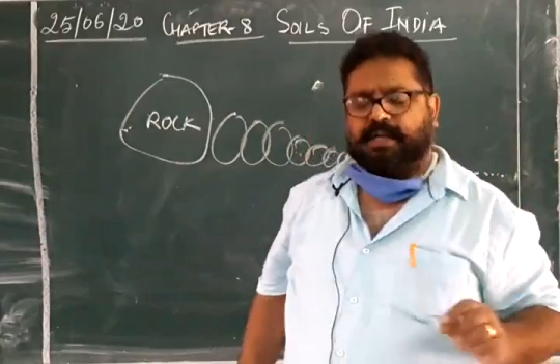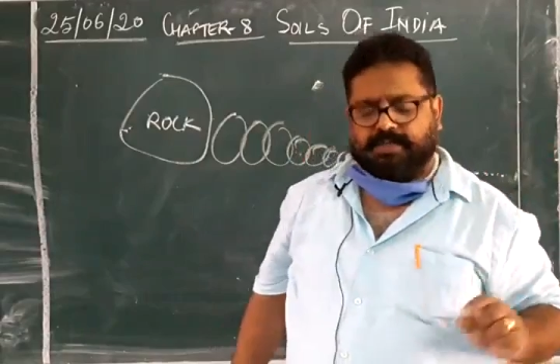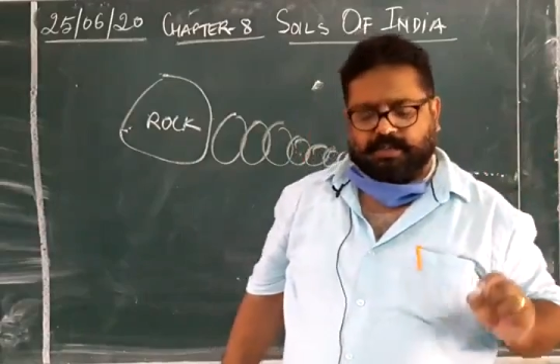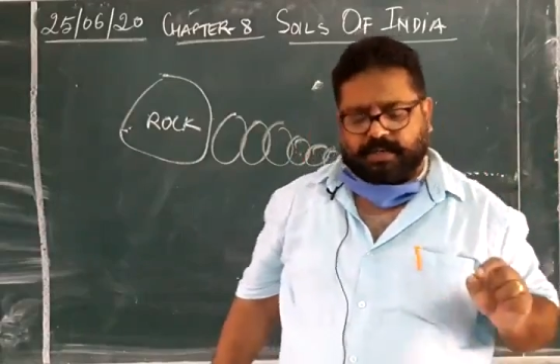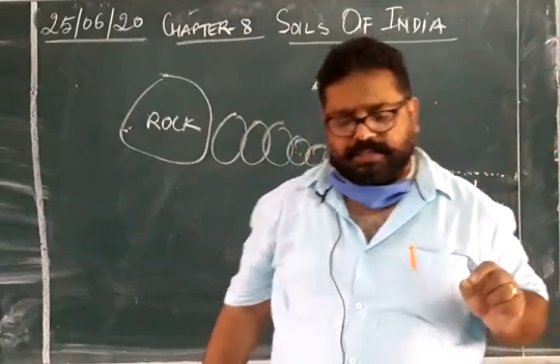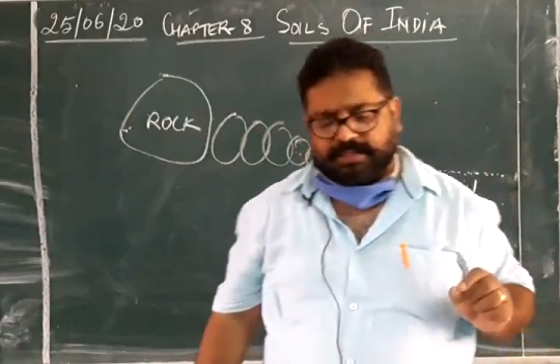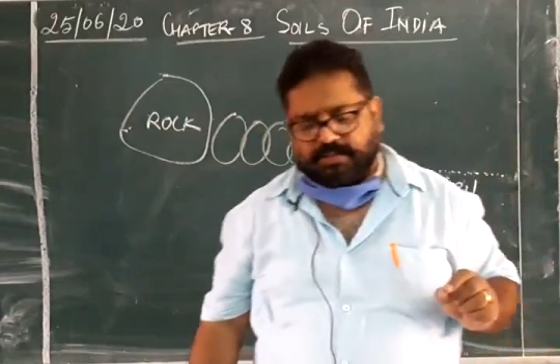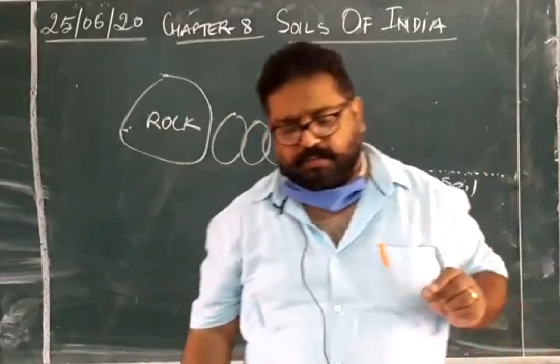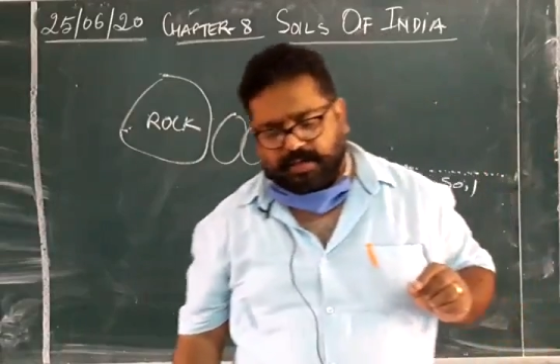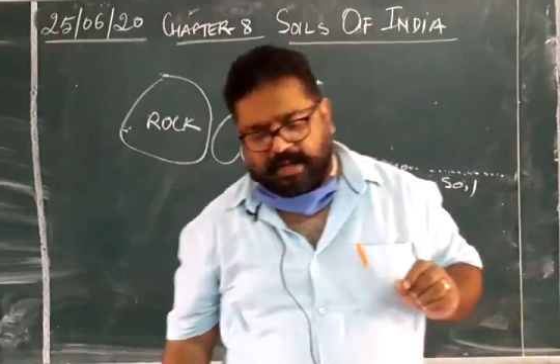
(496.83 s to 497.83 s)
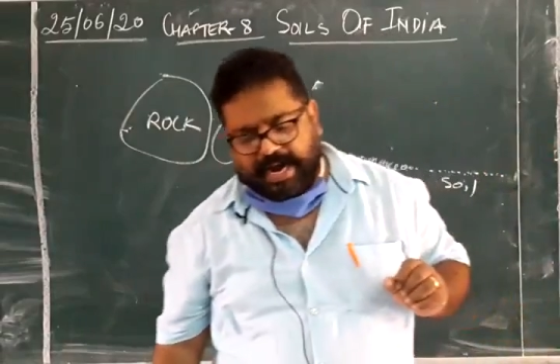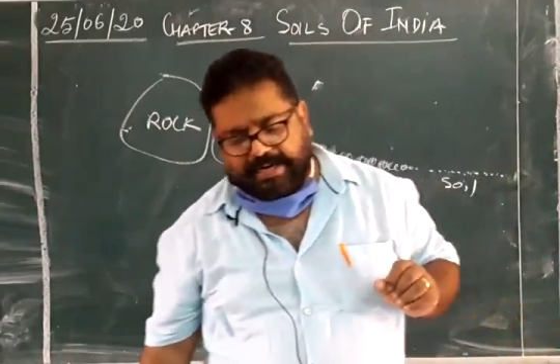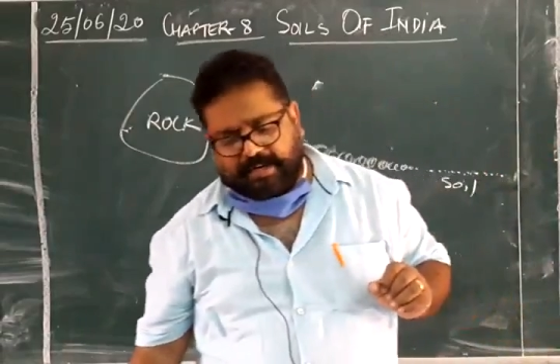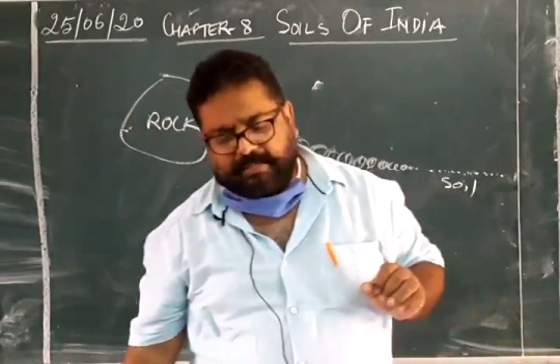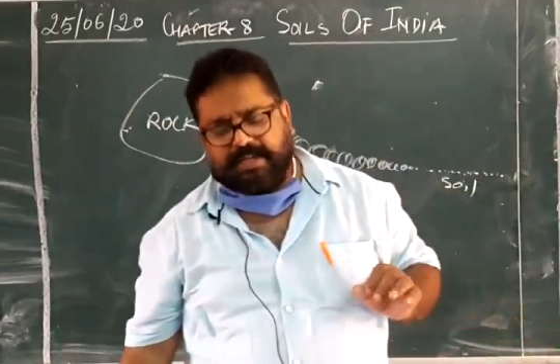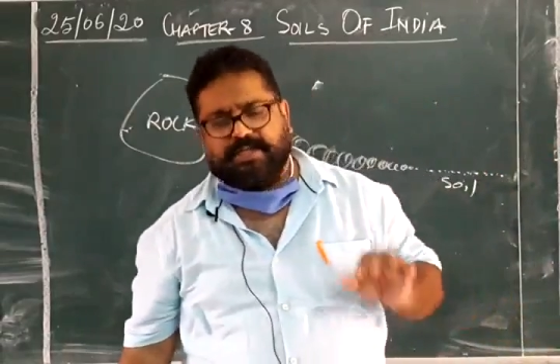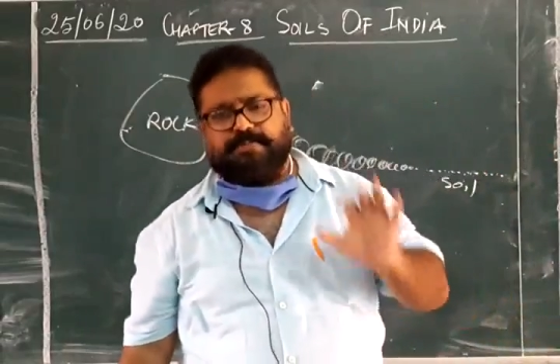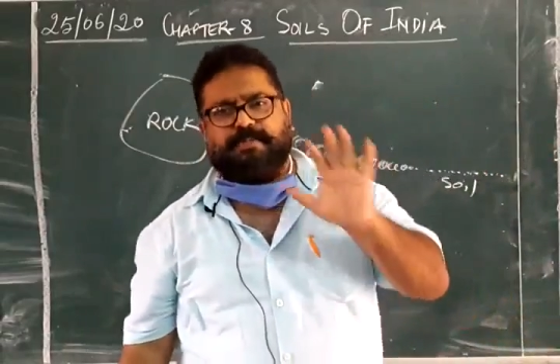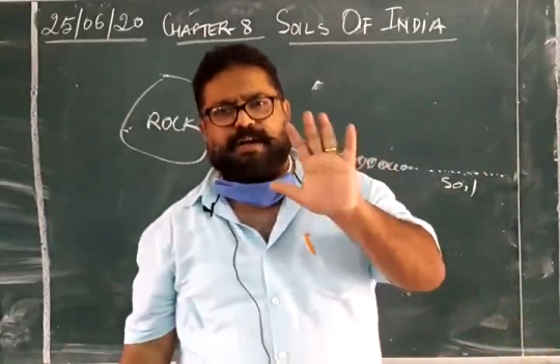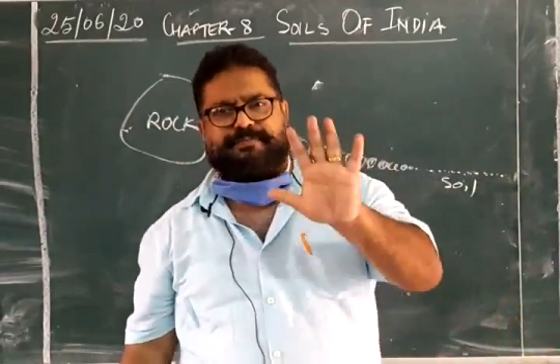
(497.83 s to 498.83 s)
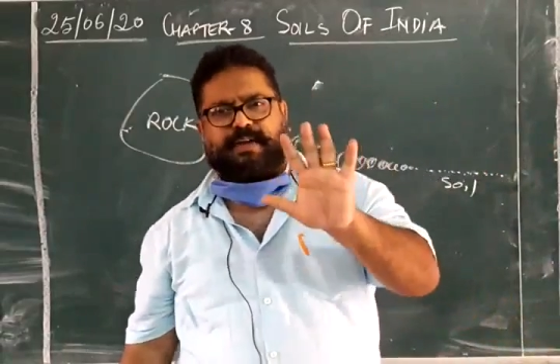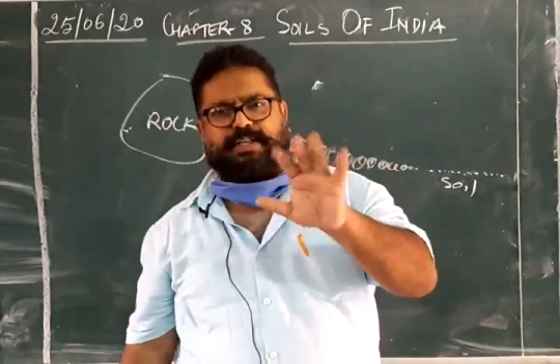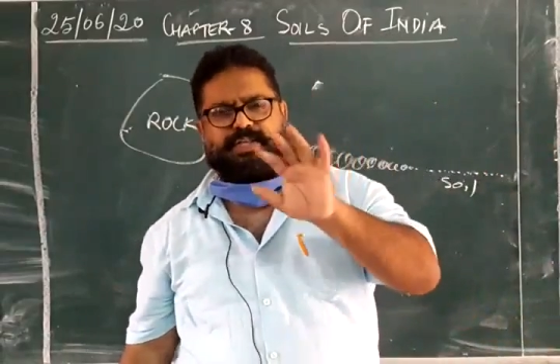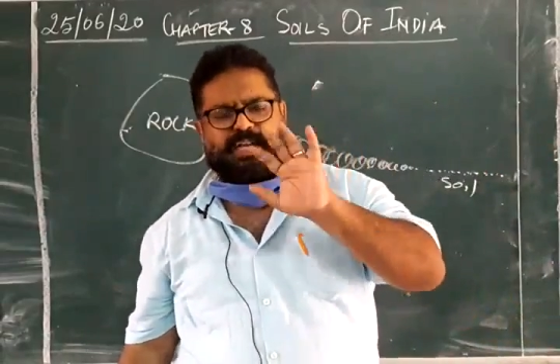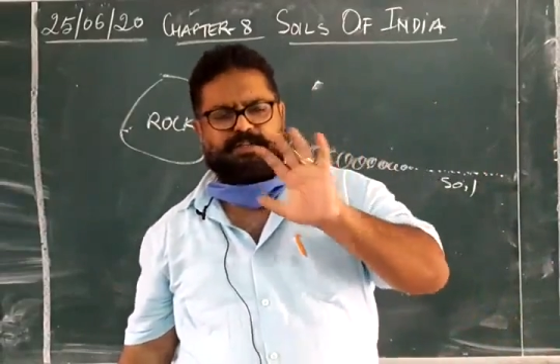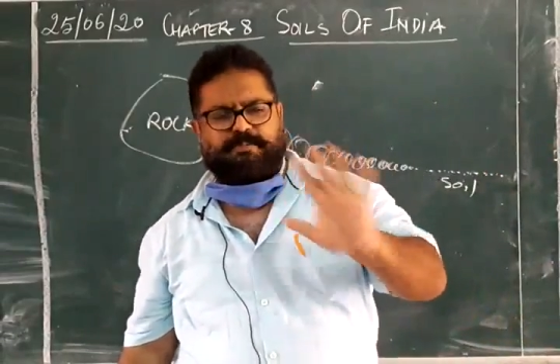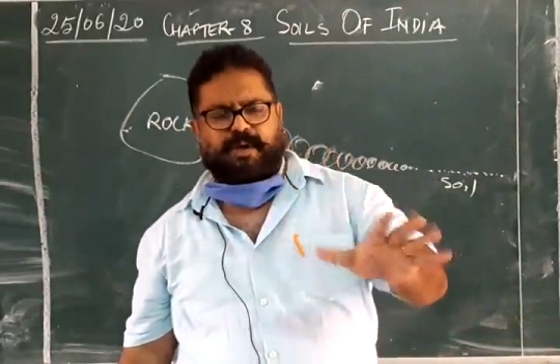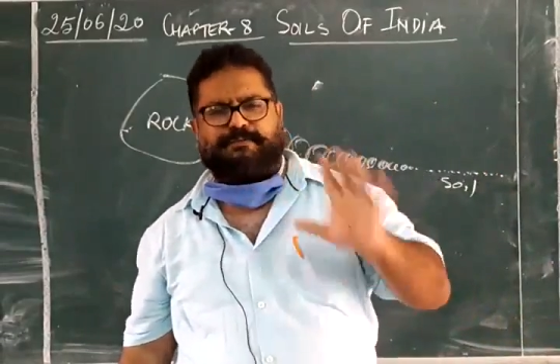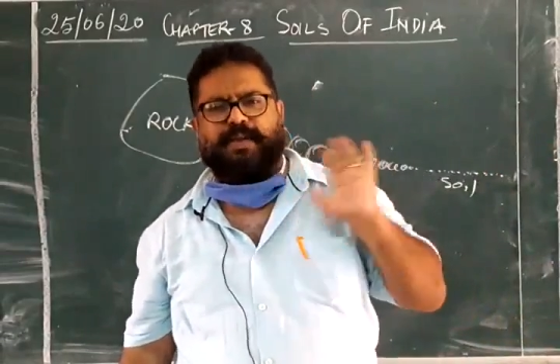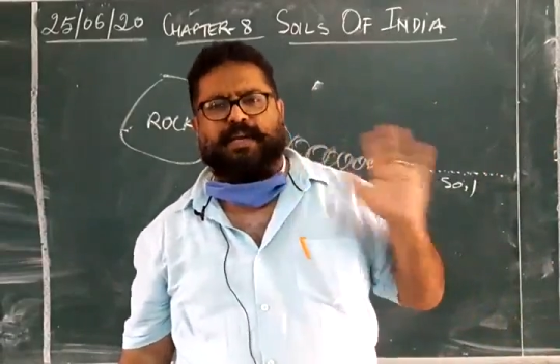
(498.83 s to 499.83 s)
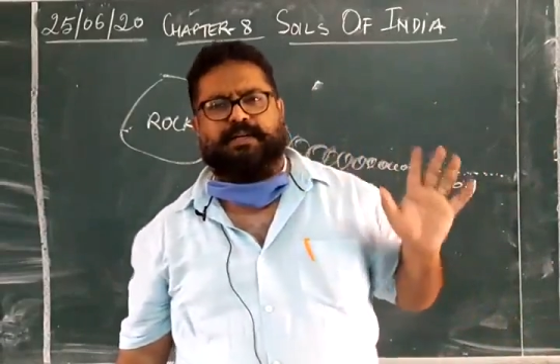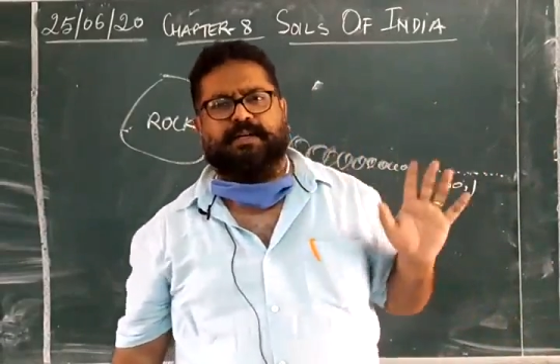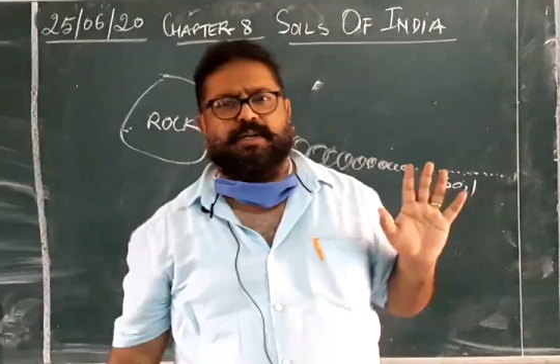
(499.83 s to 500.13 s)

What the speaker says: So what is this word? Ideal means perfect, just perfect